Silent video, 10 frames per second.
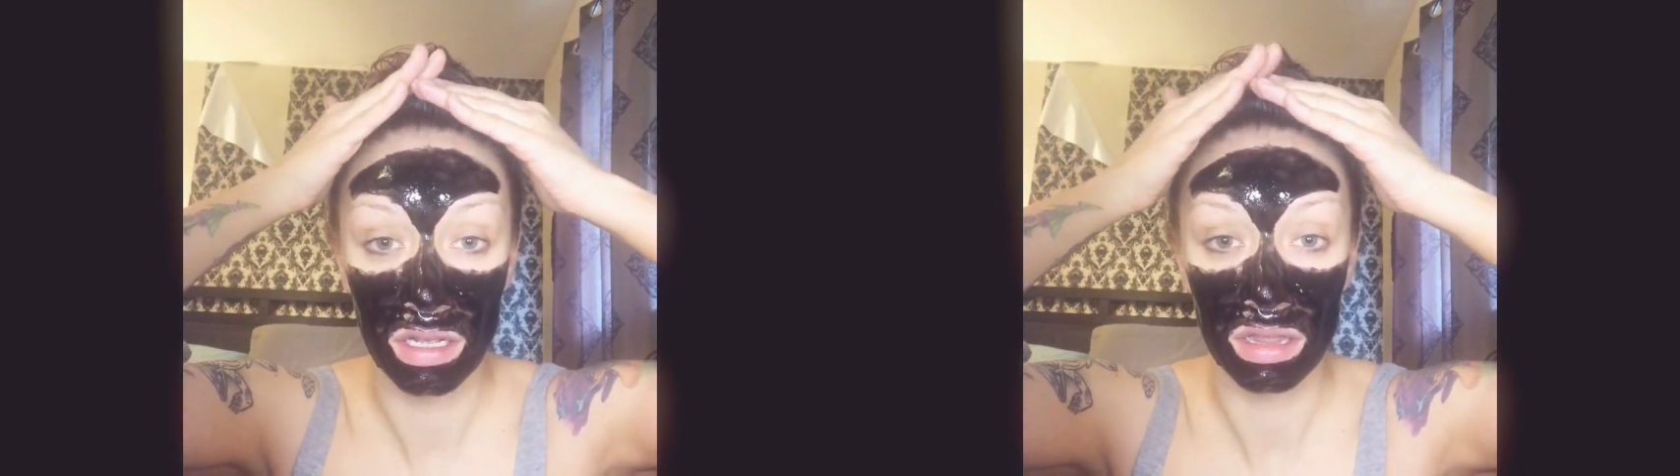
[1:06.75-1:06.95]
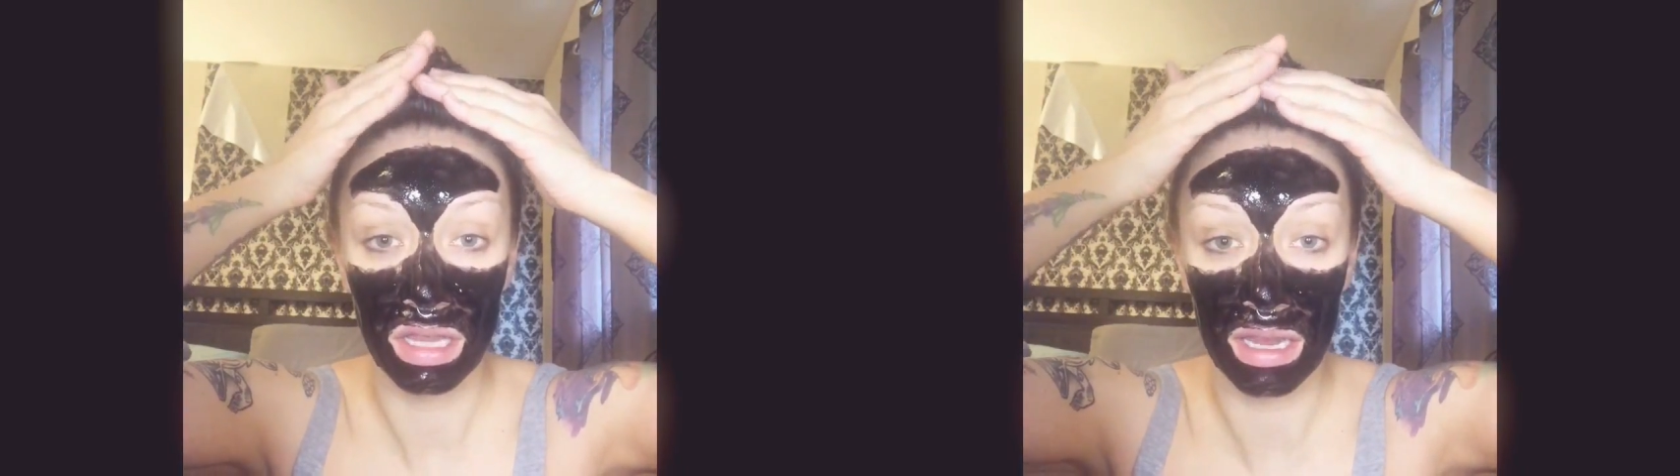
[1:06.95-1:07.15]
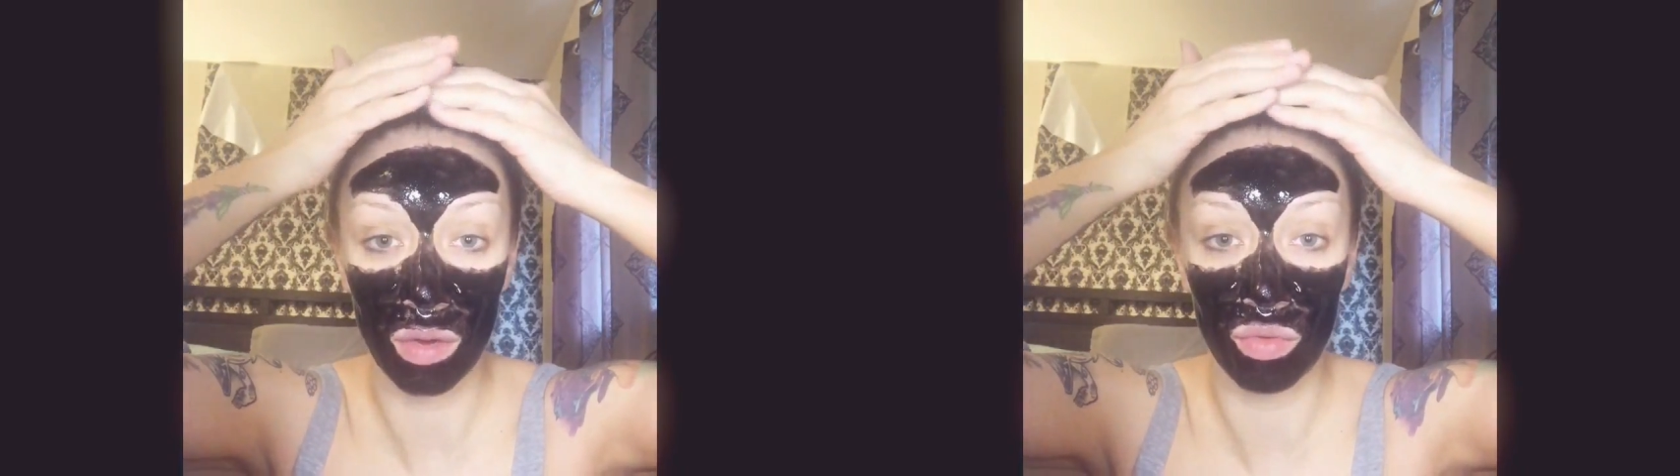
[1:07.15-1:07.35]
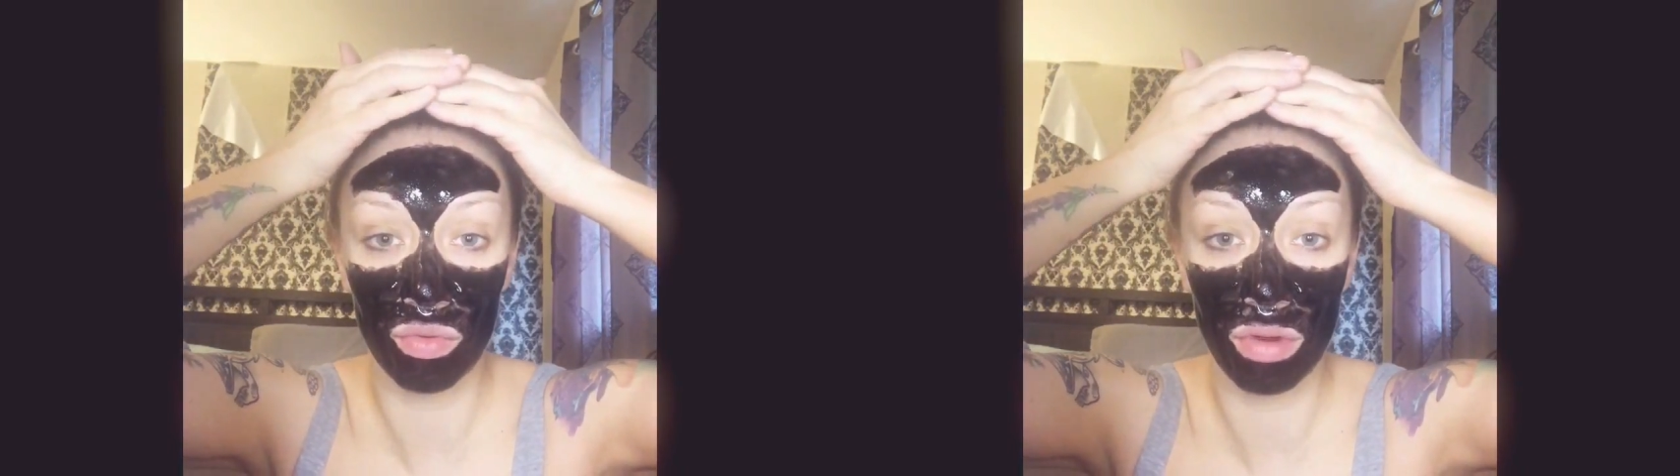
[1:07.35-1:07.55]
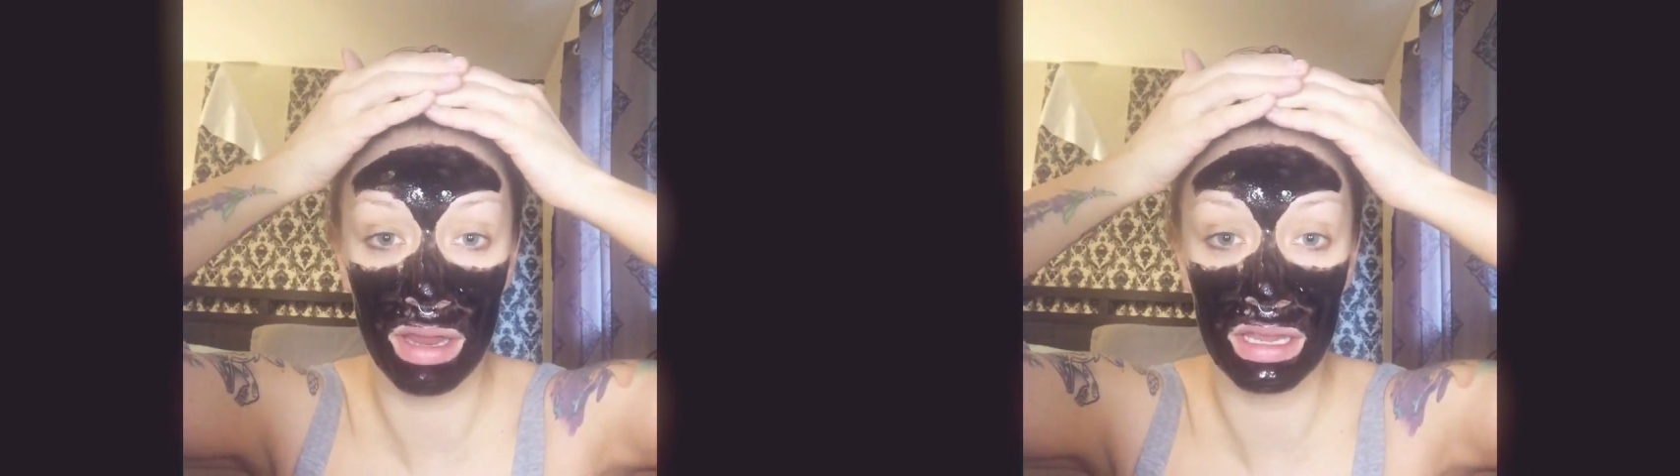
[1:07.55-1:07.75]
like
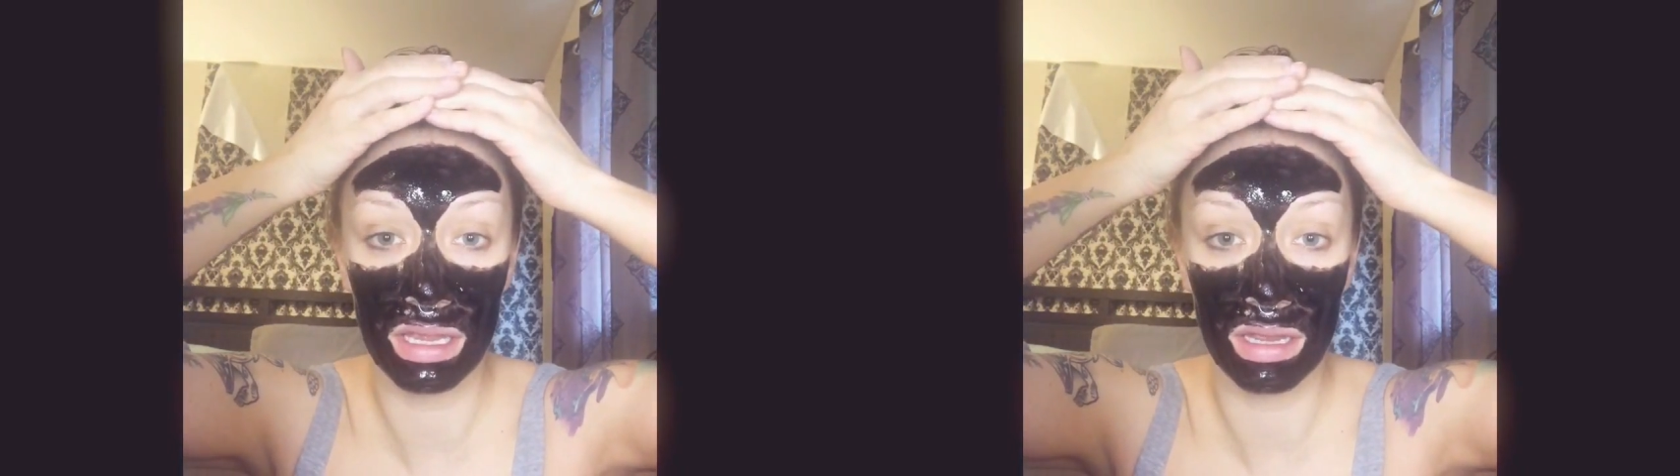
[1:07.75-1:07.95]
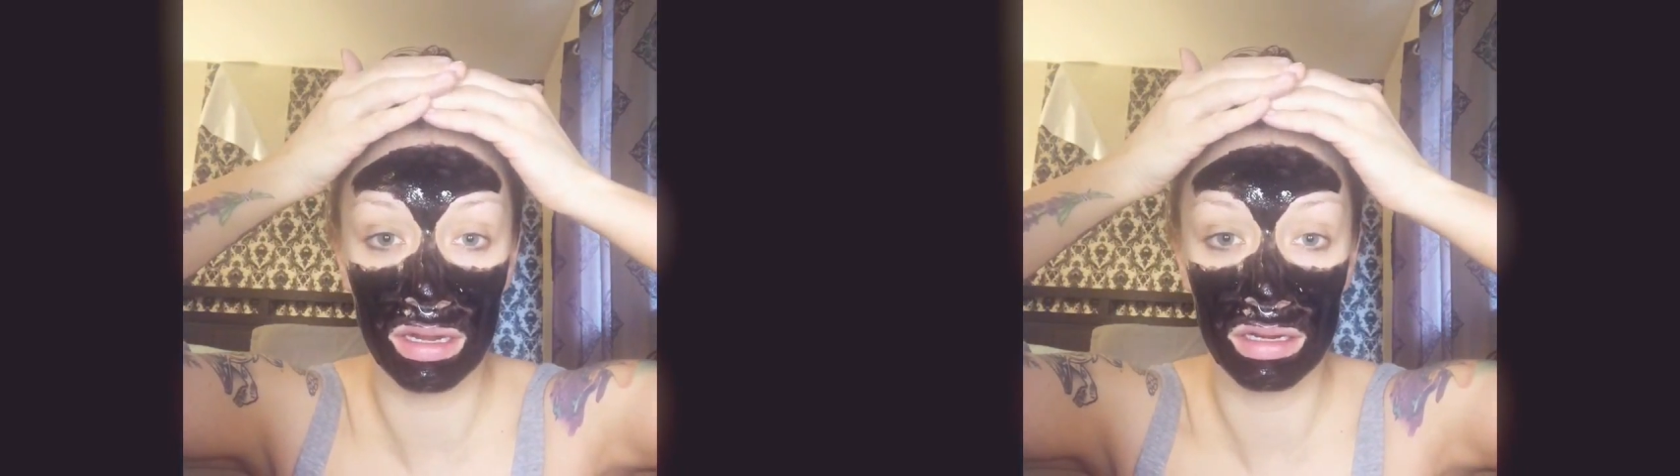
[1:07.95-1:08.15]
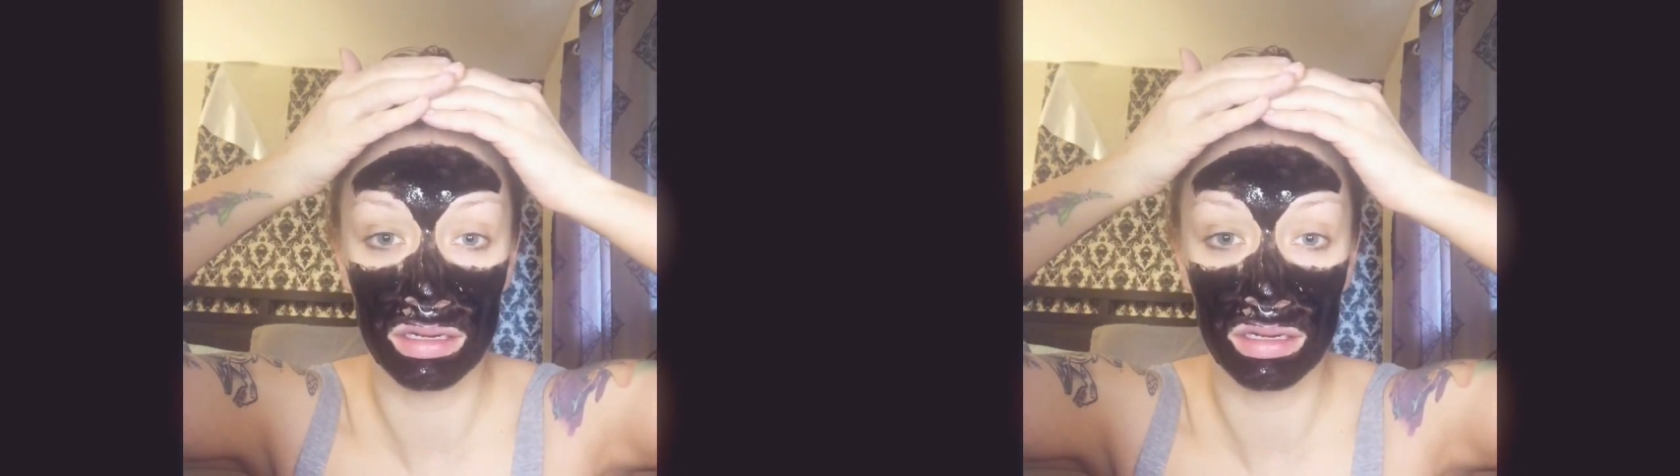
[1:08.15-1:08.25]
right here